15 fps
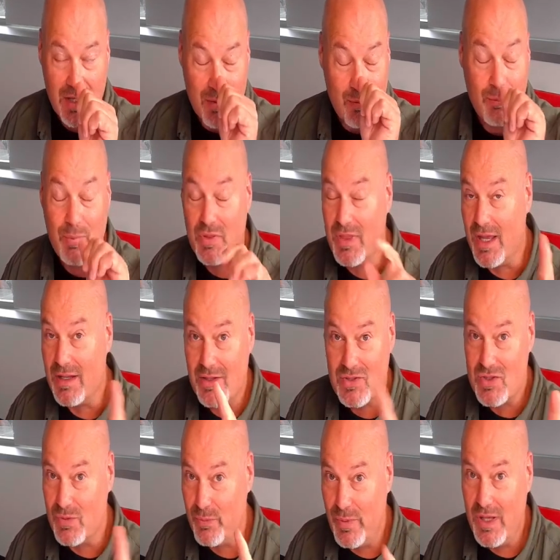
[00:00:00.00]
But that
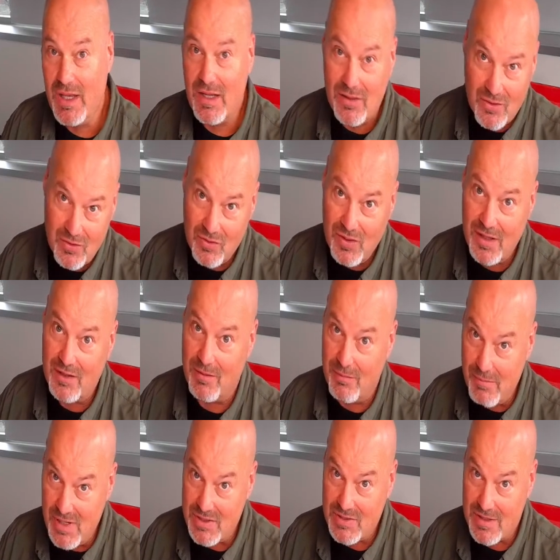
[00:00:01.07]
doesn't mean you didn't
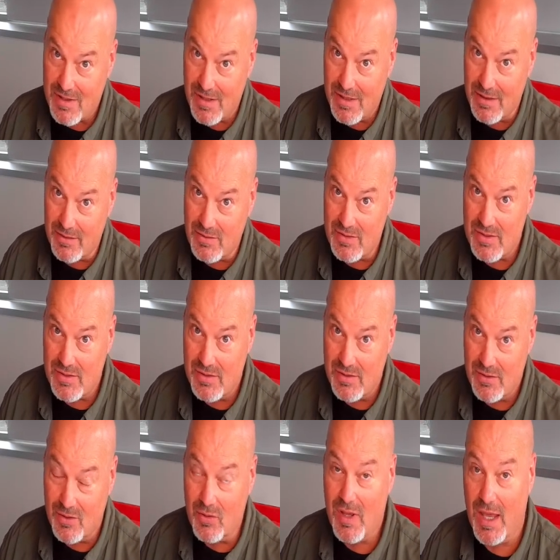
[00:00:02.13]
miss things,
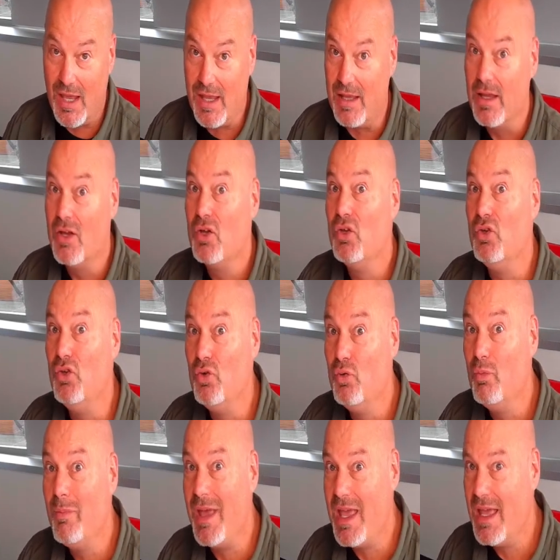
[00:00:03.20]
okay? You
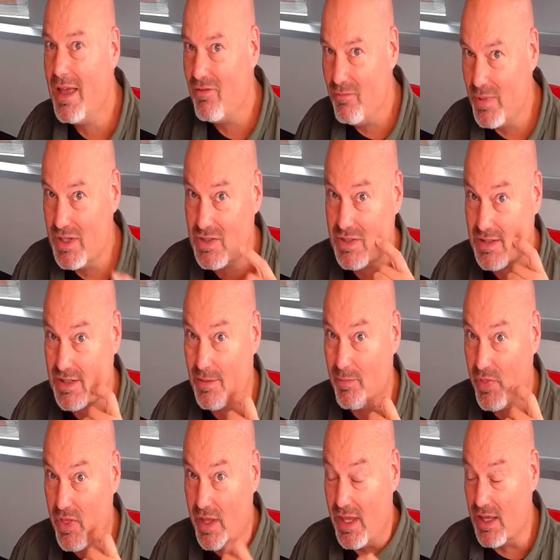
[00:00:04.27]
may have missed some
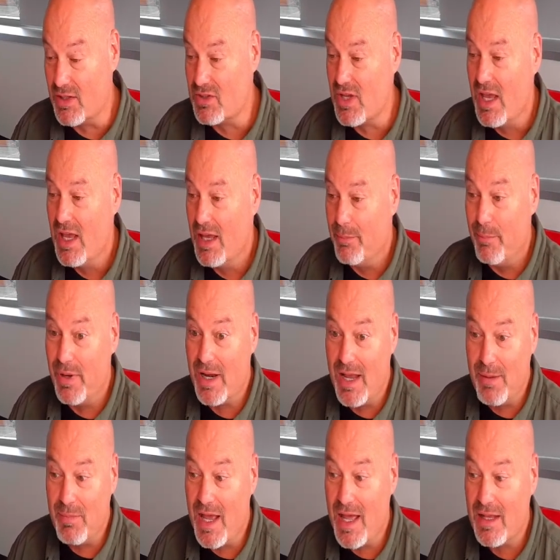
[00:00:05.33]
things, but
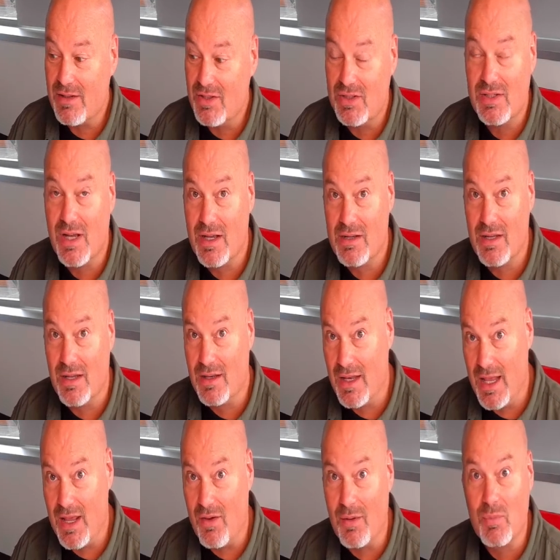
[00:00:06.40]
I'm not deducting
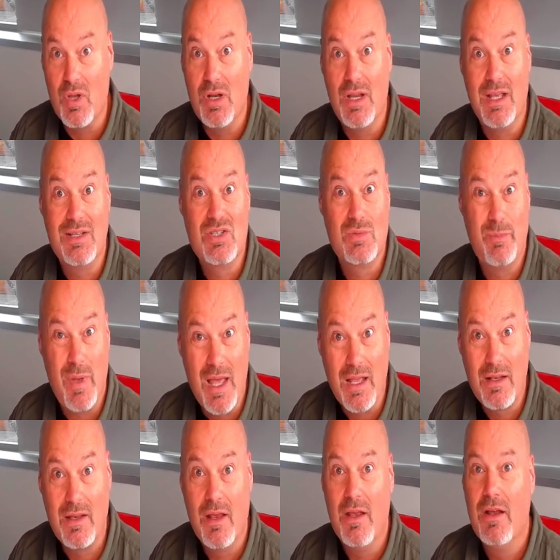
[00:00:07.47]
now. I'm going to
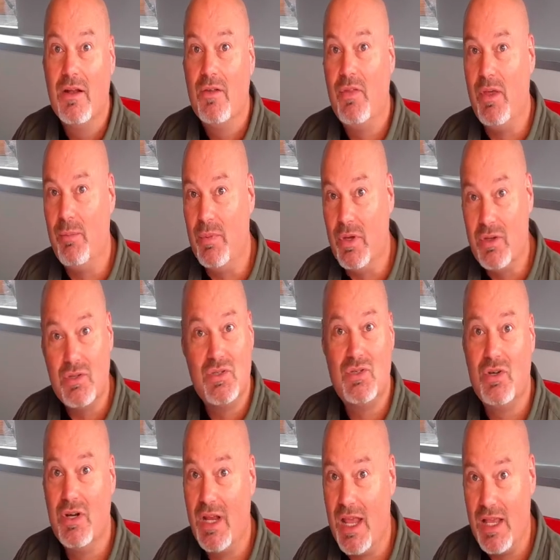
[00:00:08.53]
expect that because
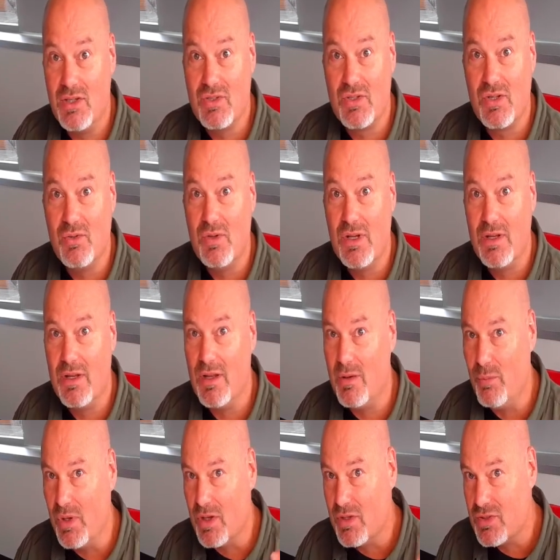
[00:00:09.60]
you're an A student and
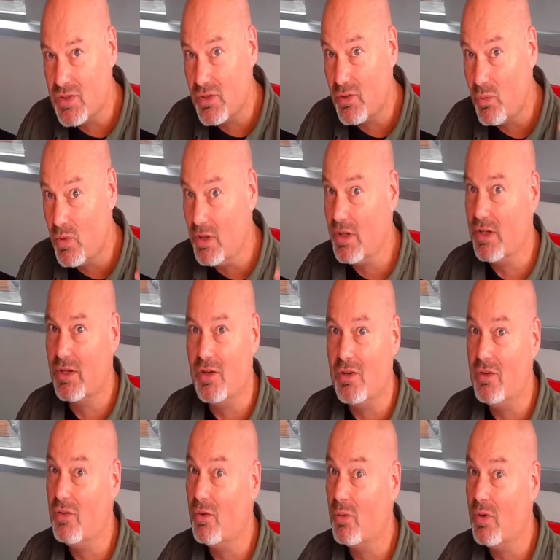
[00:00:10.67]
because you're willing to
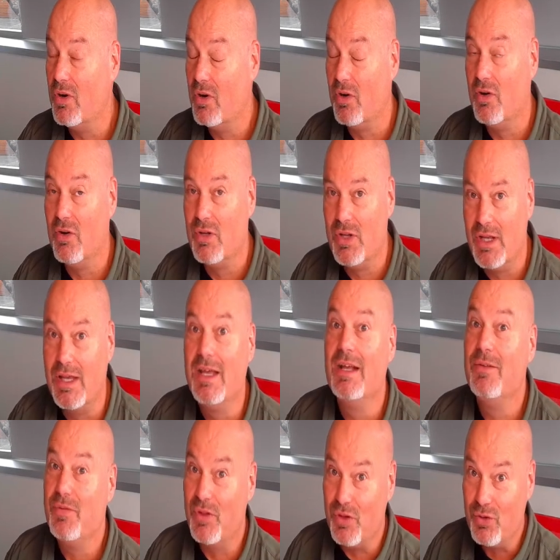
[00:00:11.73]
do the work early,
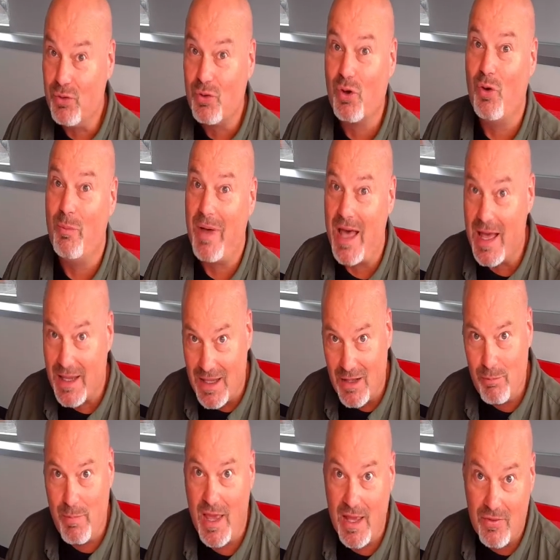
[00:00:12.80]
that you'll go back
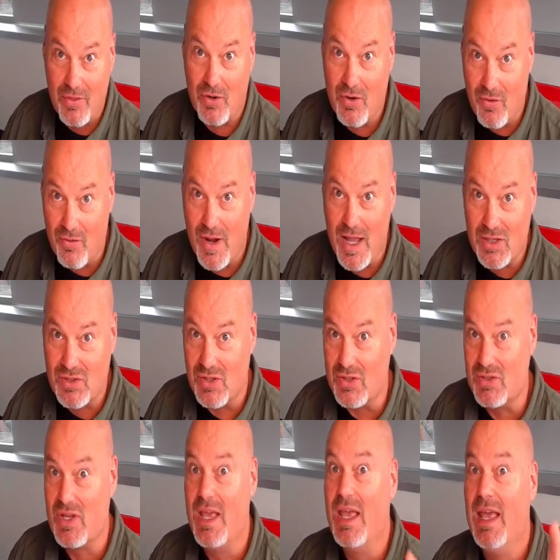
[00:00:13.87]
and make the
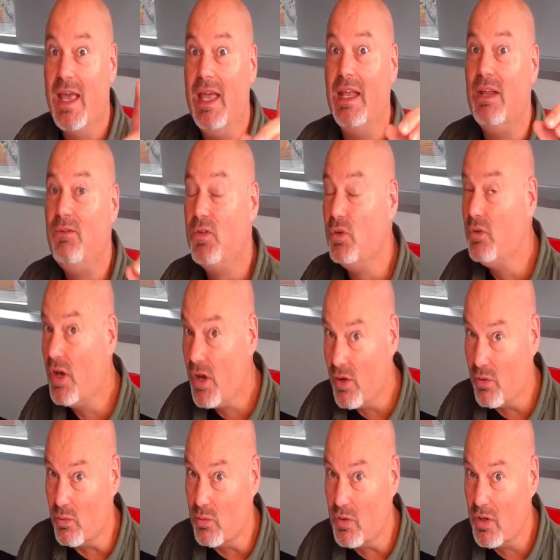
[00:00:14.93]
corrections. And if you
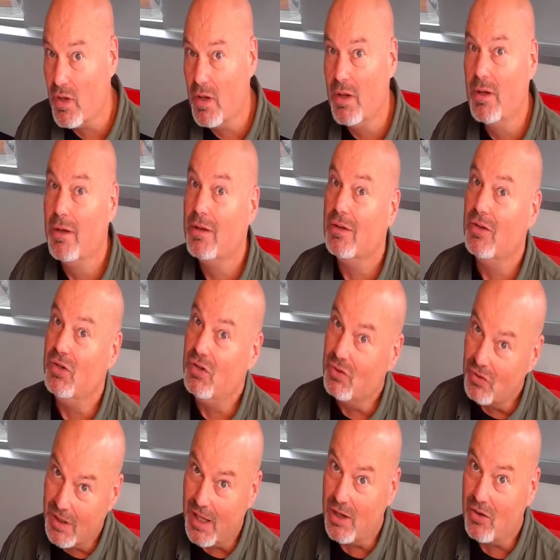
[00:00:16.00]
don't, you'll
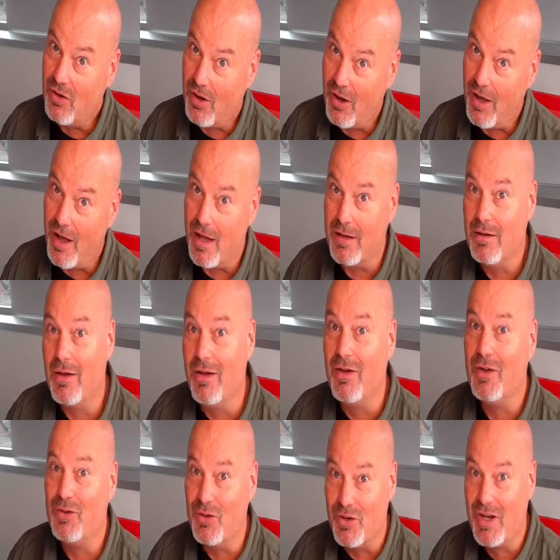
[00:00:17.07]
get caught
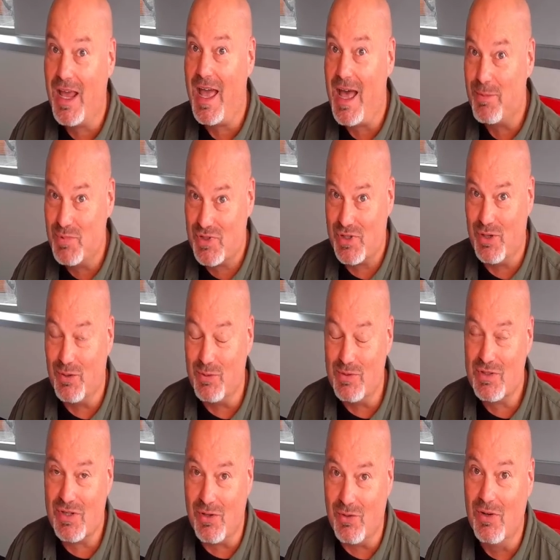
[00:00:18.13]
on your capstone.
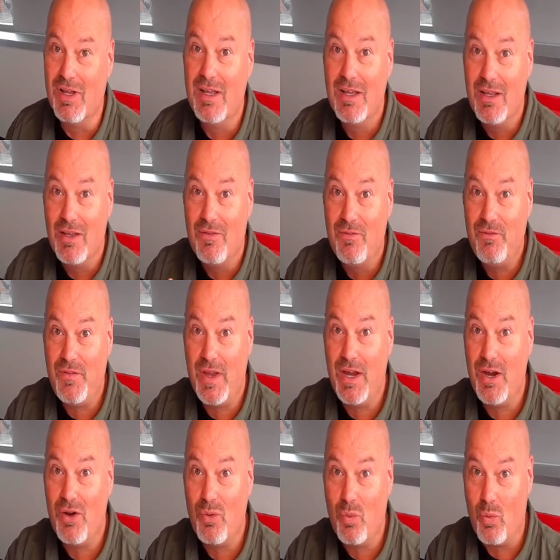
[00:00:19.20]
So
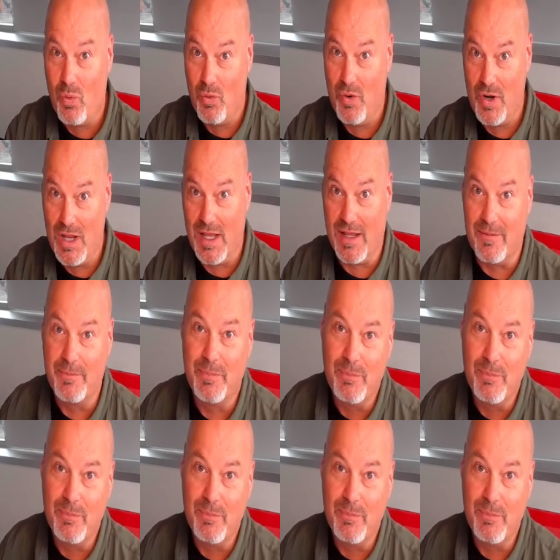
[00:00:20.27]
fair warning.